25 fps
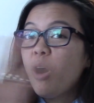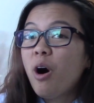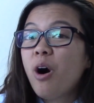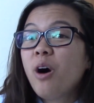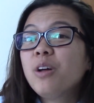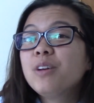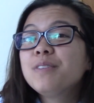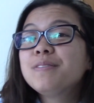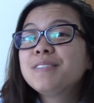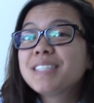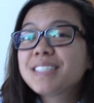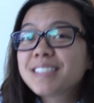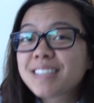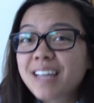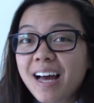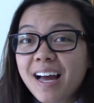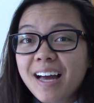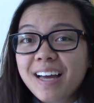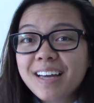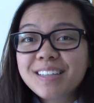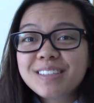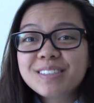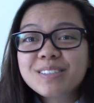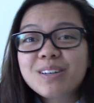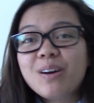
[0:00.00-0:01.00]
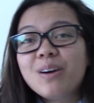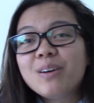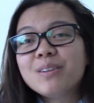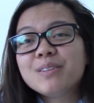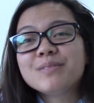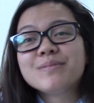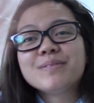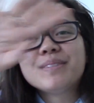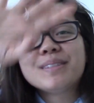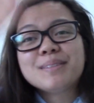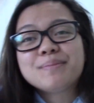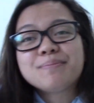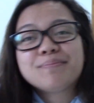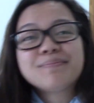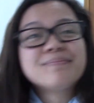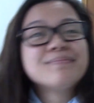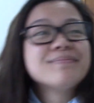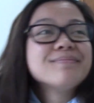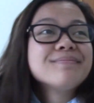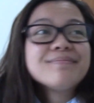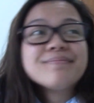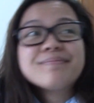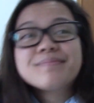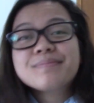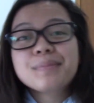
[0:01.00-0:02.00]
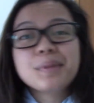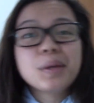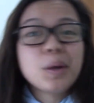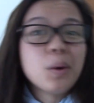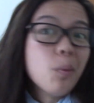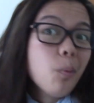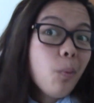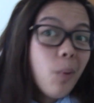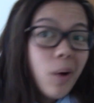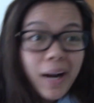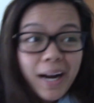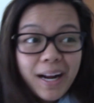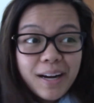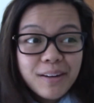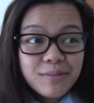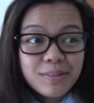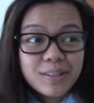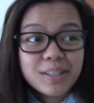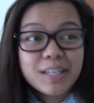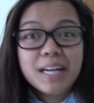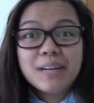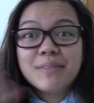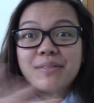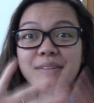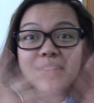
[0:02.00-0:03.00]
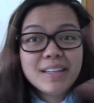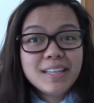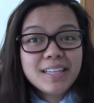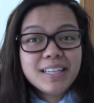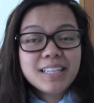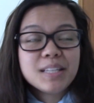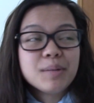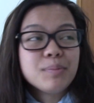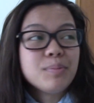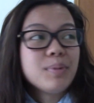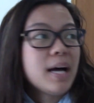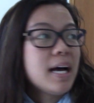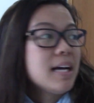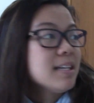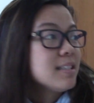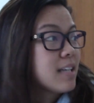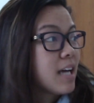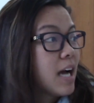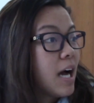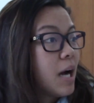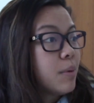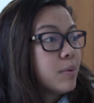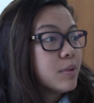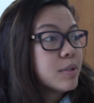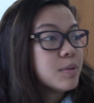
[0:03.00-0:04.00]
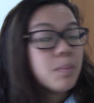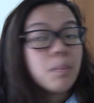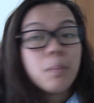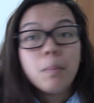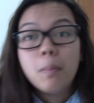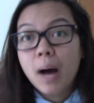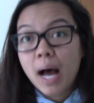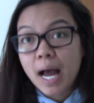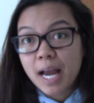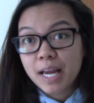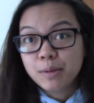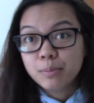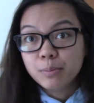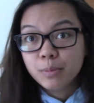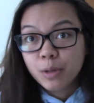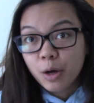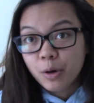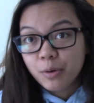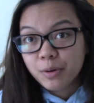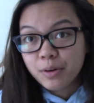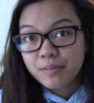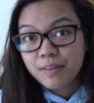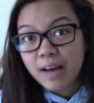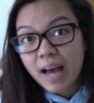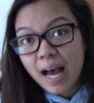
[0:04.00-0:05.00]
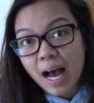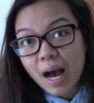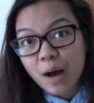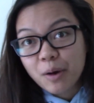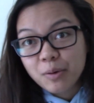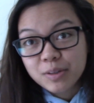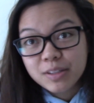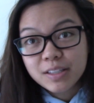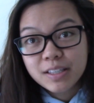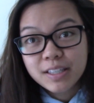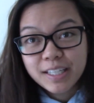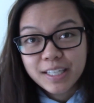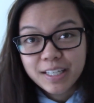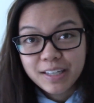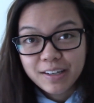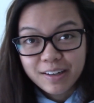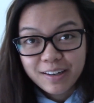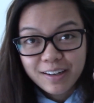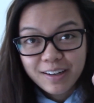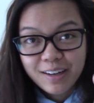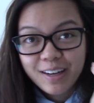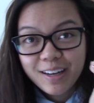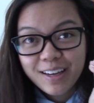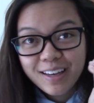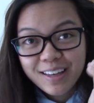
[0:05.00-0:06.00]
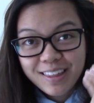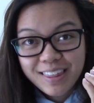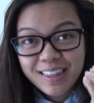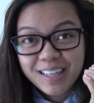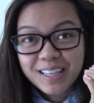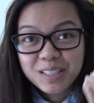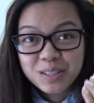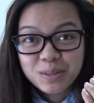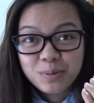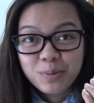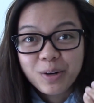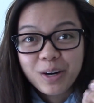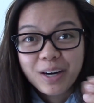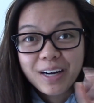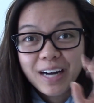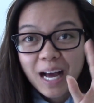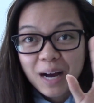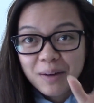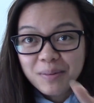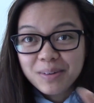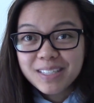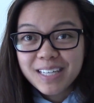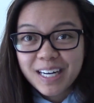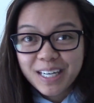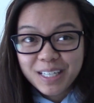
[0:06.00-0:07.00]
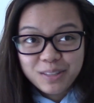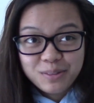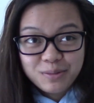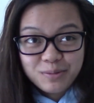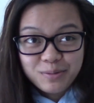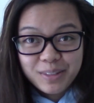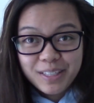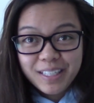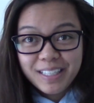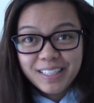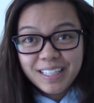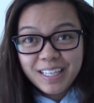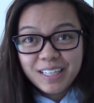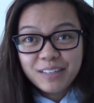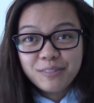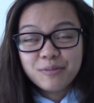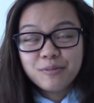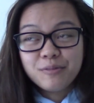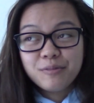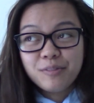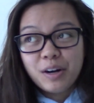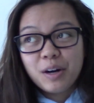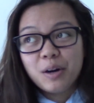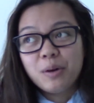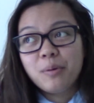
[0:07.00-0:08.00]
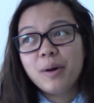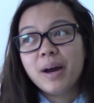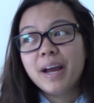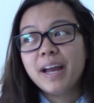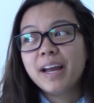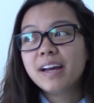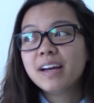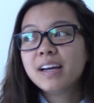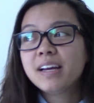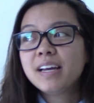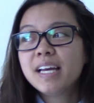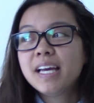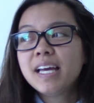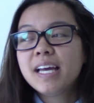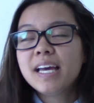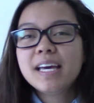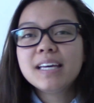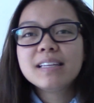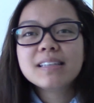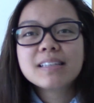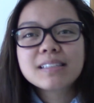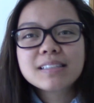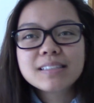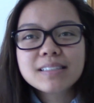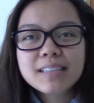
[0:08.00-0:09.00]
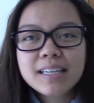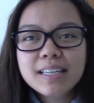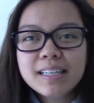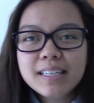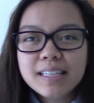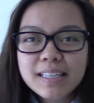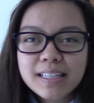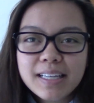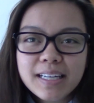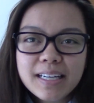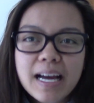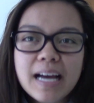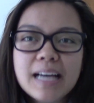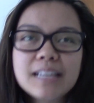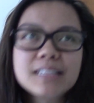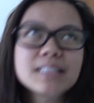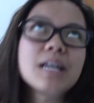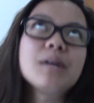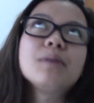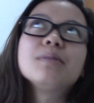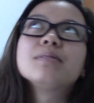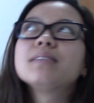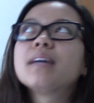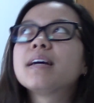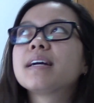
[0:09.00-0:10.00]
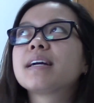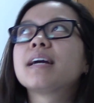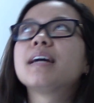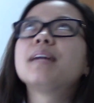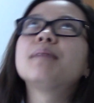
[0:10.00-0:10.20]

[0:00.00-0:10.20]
all of the signs, all of the whatever, everything in the plaza. I was mind blown of how clear things were and how much I could read like from far away. And this lady, like as I was like